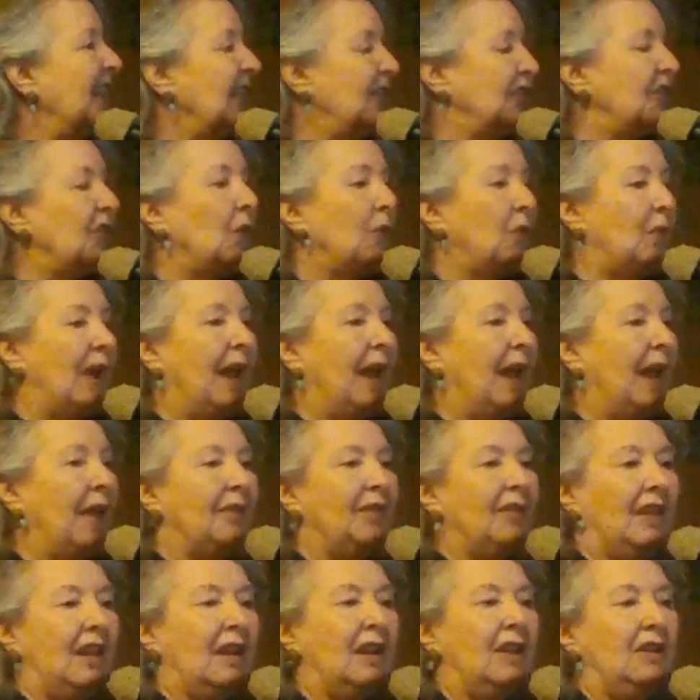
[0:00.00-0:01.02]
So rather
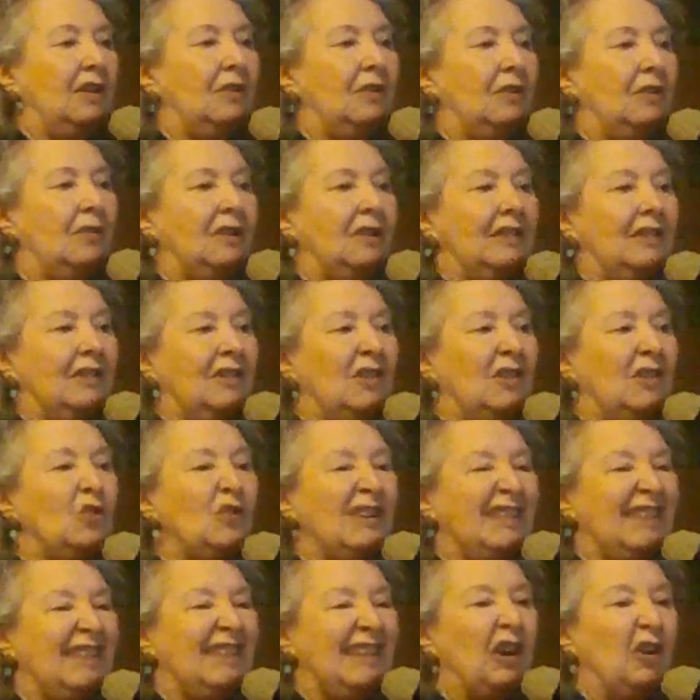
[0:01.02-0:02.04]
than a
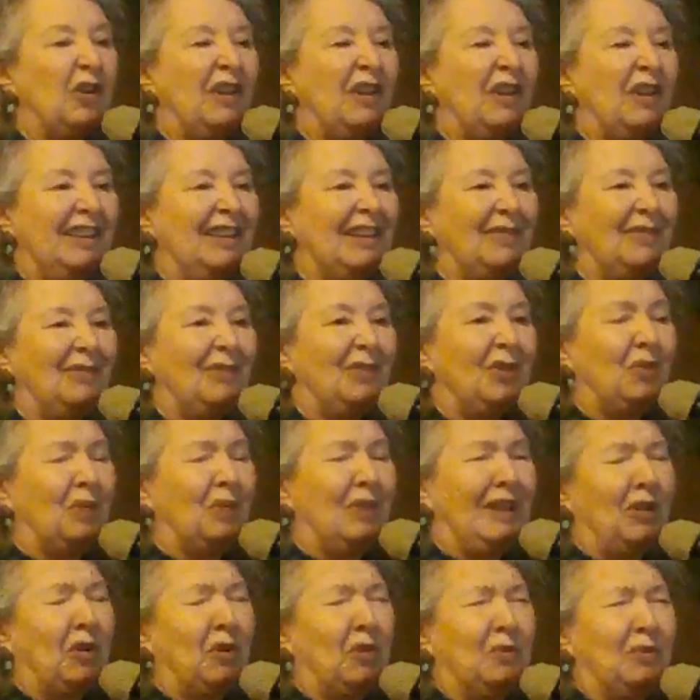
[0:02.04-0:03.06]
Unitarian, if you
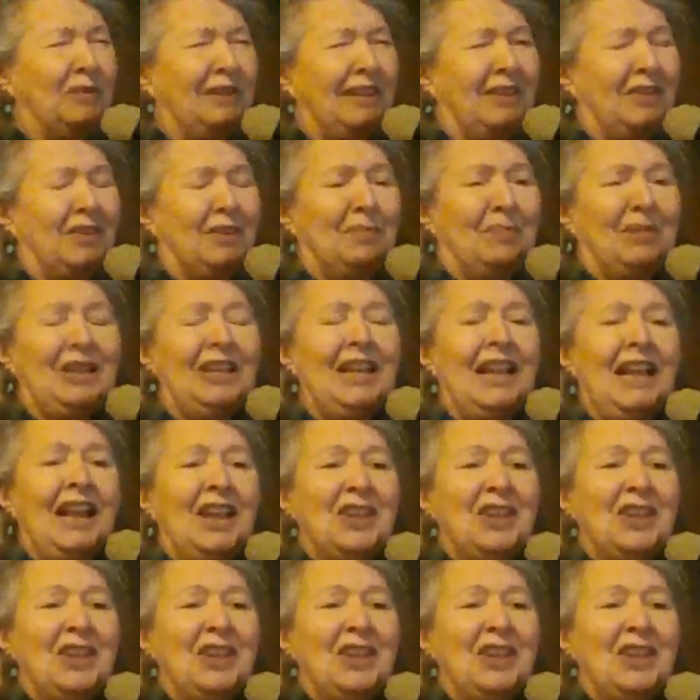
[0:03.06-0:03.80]
will, oh terrible,